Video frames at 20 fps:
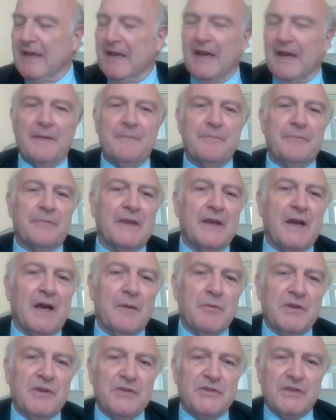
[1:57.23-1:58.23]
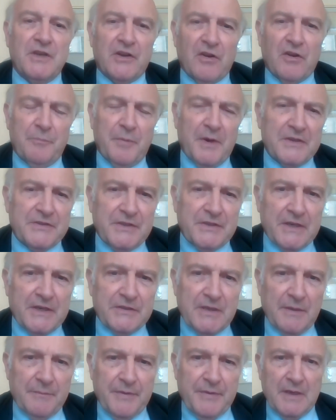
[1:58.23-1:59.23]
Yeah, I want to start off by saying
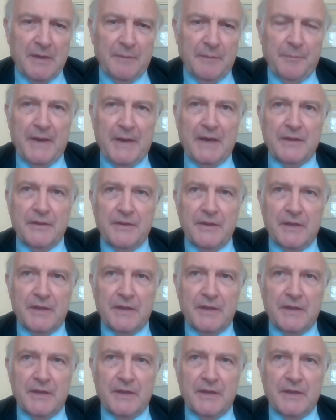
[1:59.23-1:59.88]
something about